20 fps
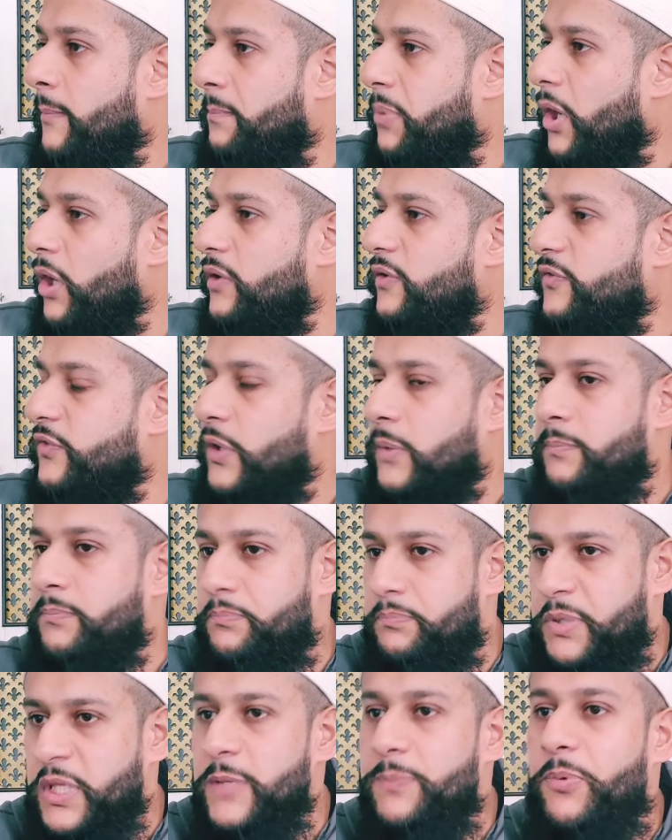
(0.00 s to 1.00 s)
But
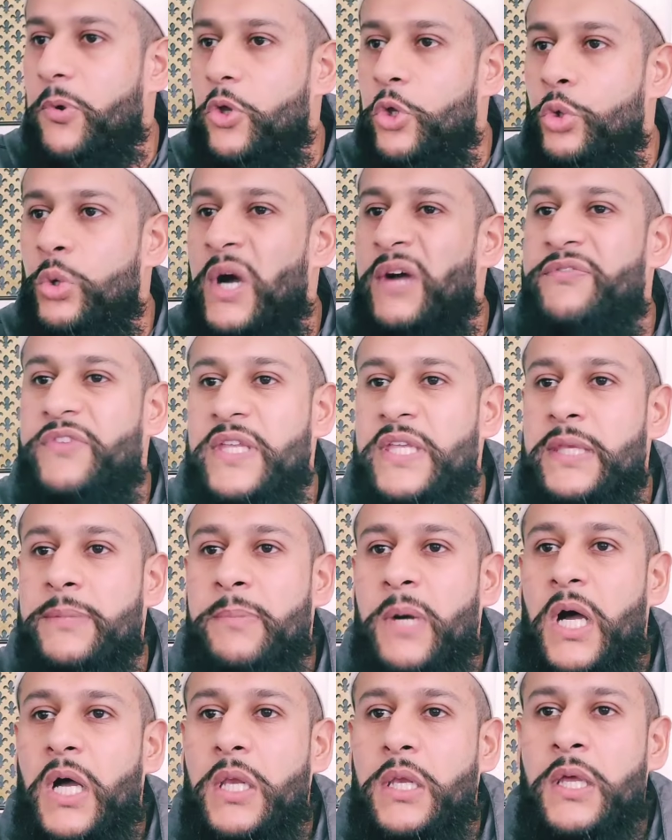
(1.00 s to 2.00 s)
the people who have
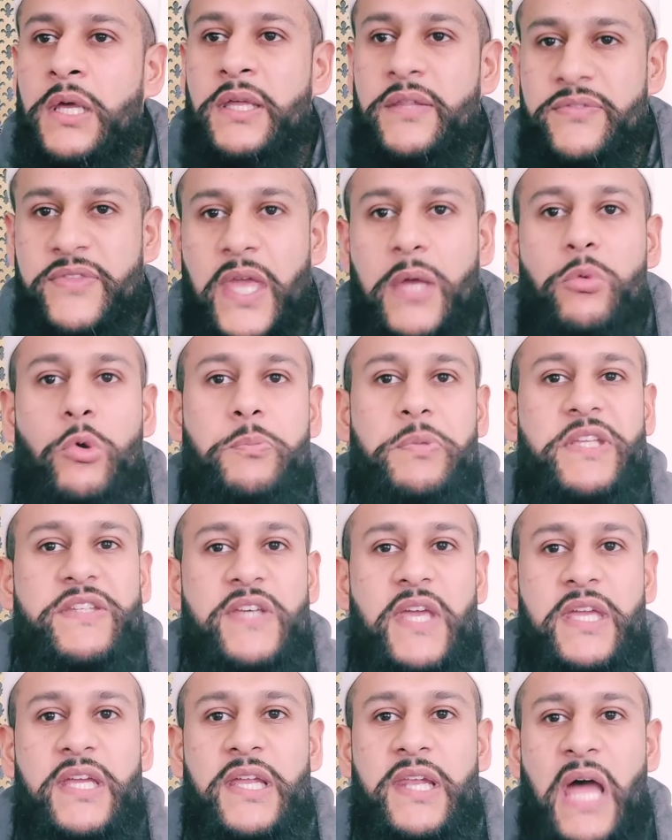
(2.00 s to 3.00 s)
Iman, they will be
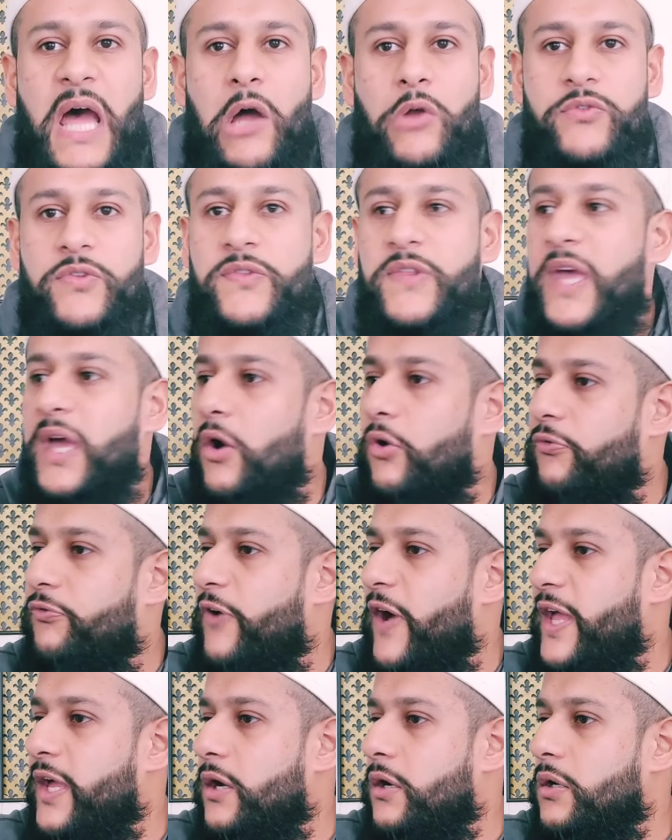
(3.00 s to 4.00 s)
taken out of the
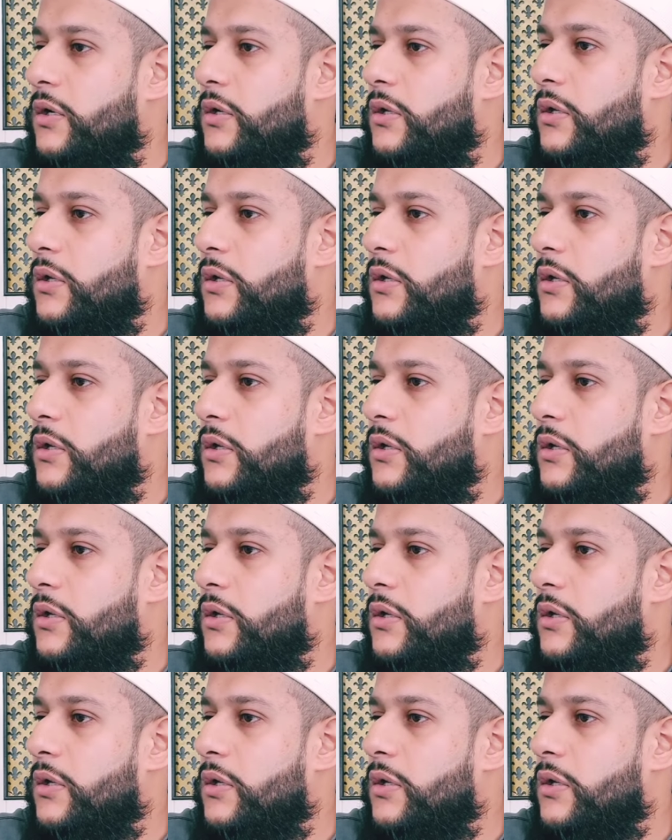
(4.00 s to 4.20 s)
hellfire.